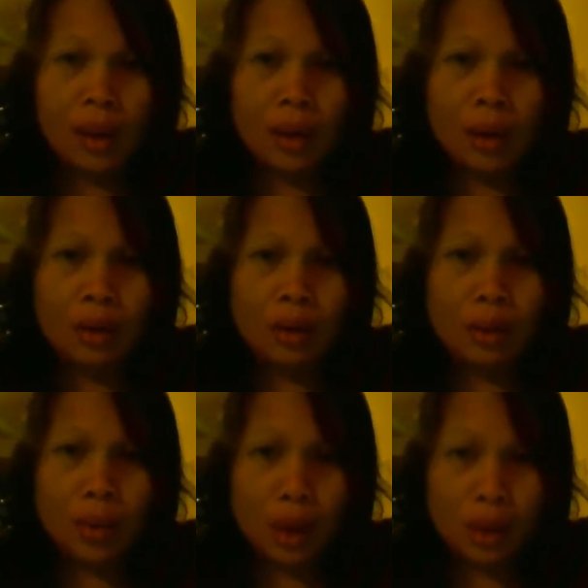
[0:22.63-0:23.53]
And I do
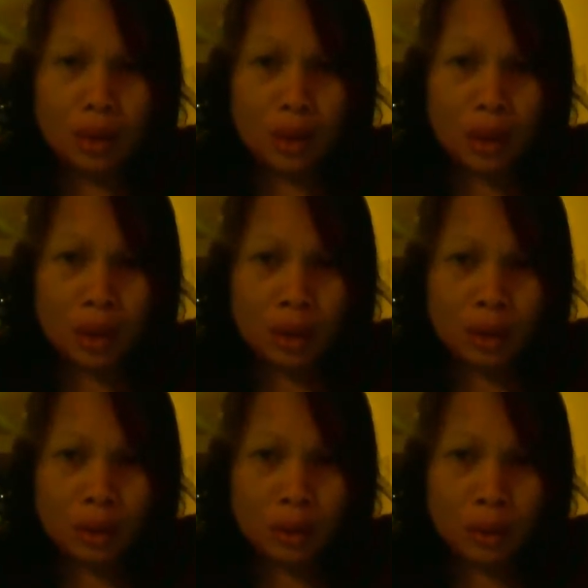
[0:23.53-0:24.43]
apologize
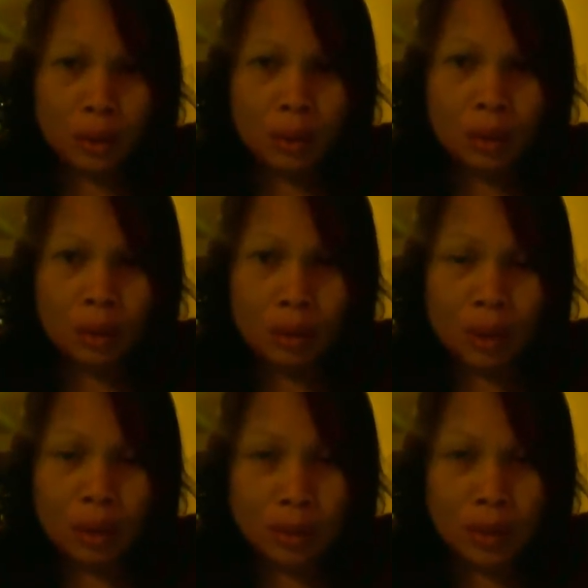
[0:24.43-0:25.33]
for
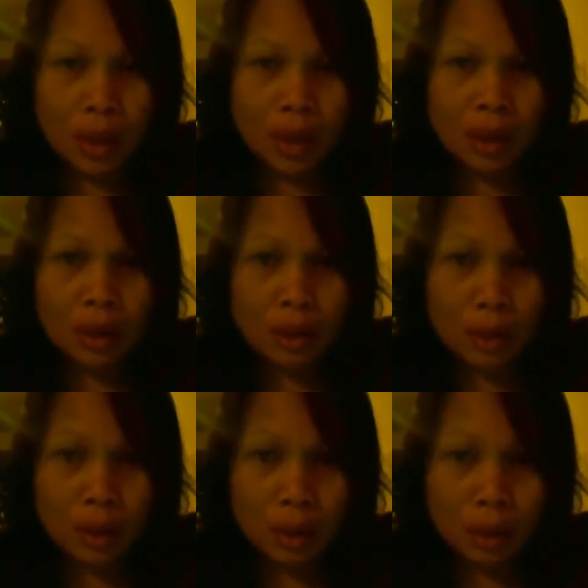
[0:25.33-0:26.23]
taking a little
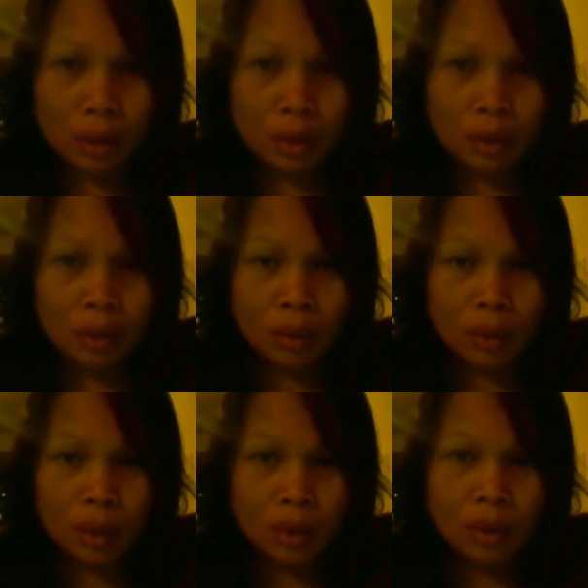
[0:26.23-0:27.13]
bit longer to
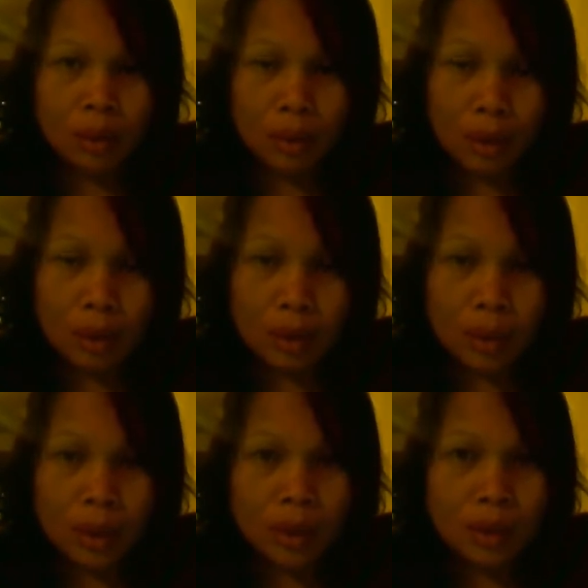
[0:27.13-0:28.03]
pronounce some words
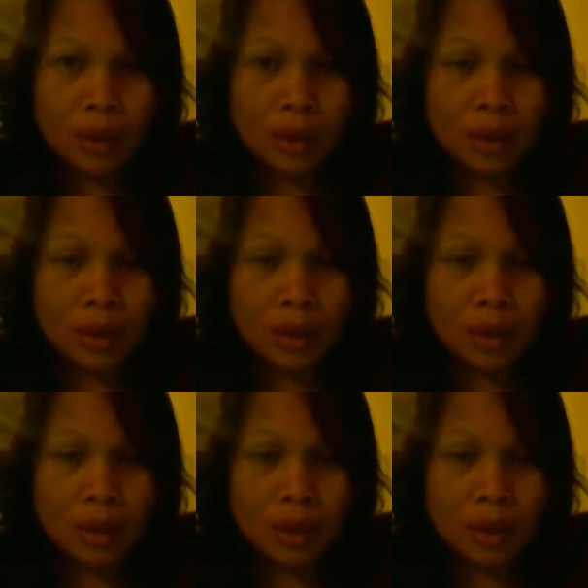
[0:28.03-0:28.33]
because